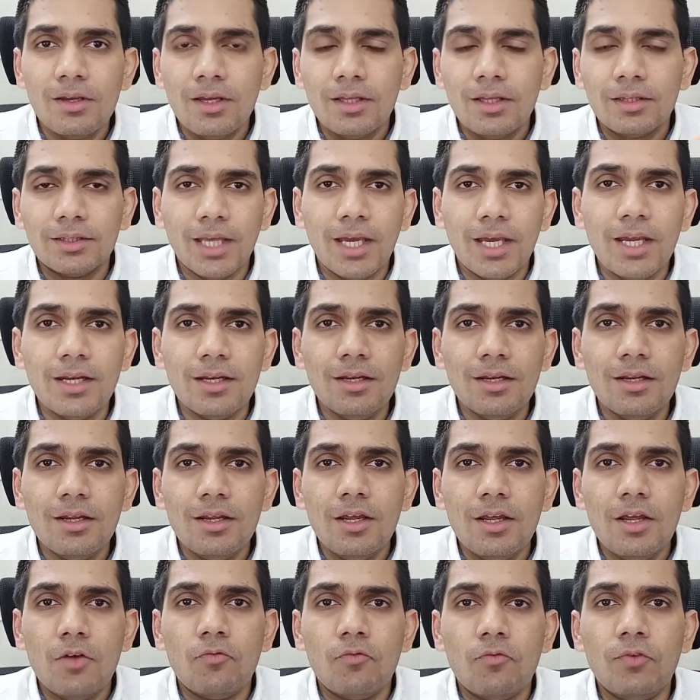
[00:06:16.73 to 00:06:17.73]
then
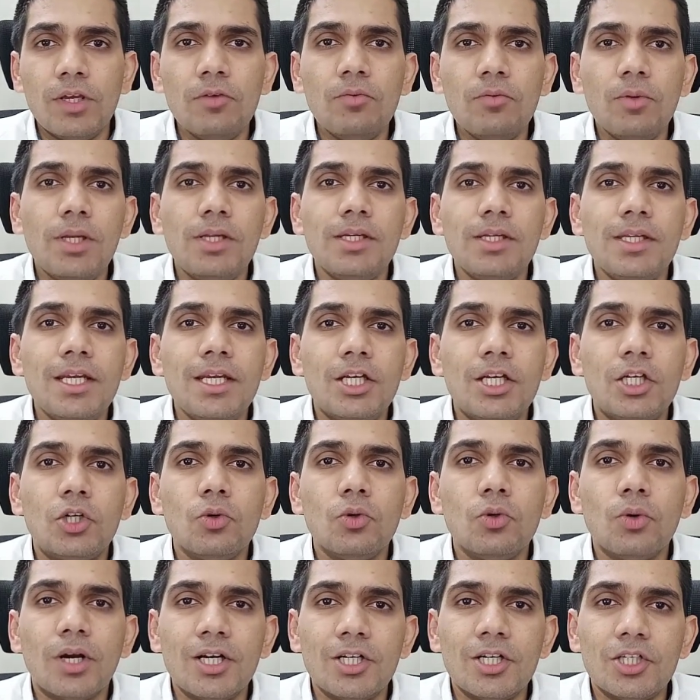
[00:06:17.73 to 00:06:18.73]
we will need
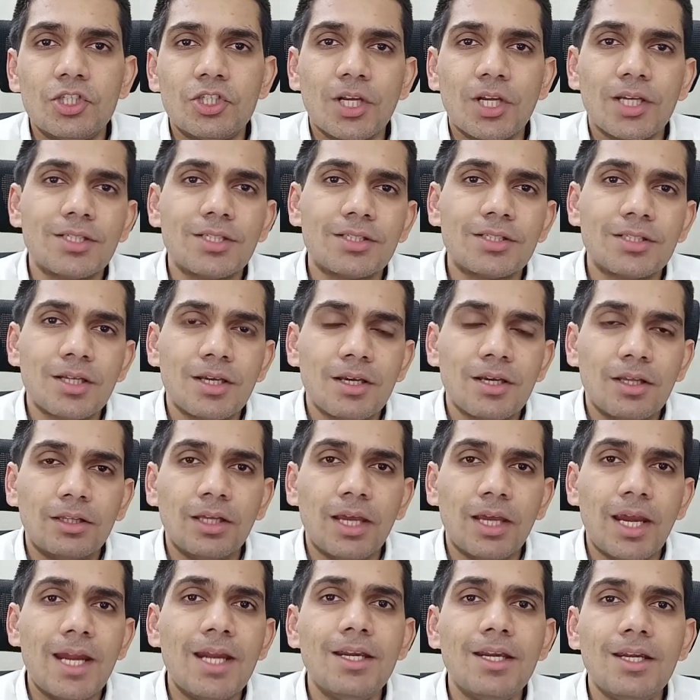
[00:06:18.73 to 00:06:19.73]
to adjust the
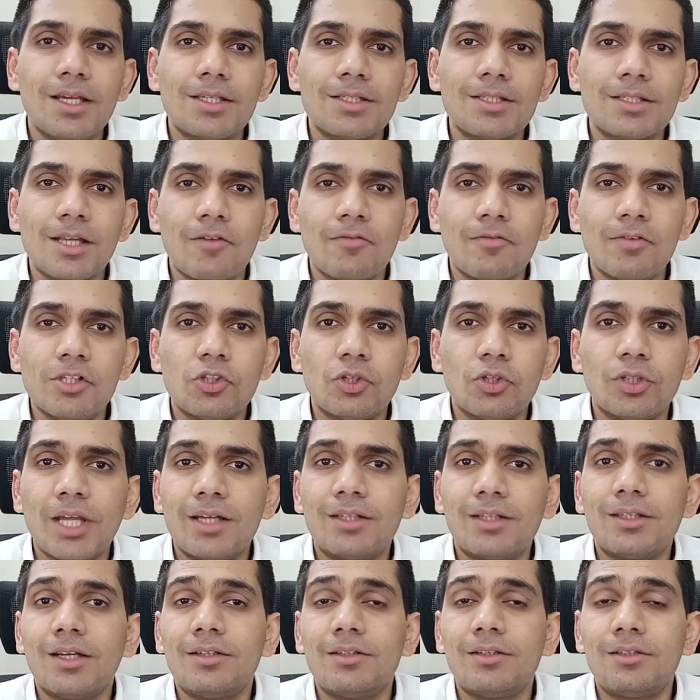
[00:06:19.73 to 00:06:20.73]
index level so that
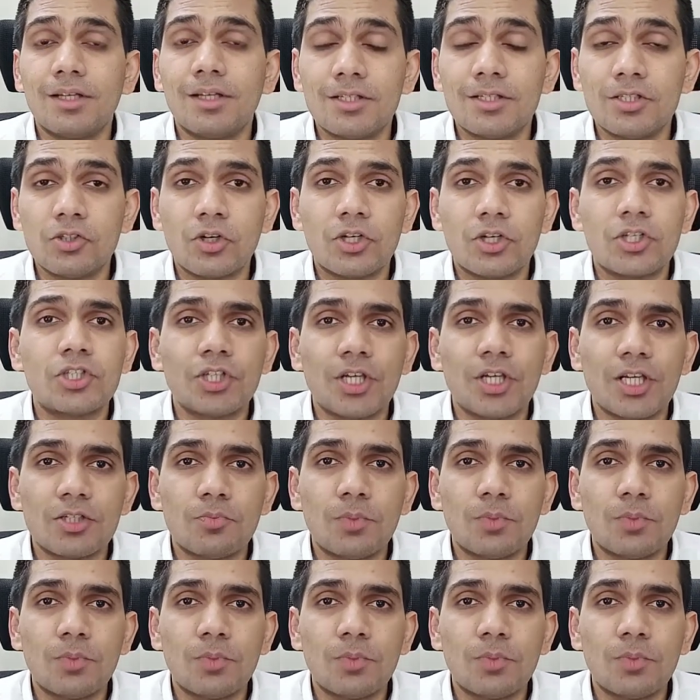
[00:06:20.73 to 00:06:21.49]
that does not change.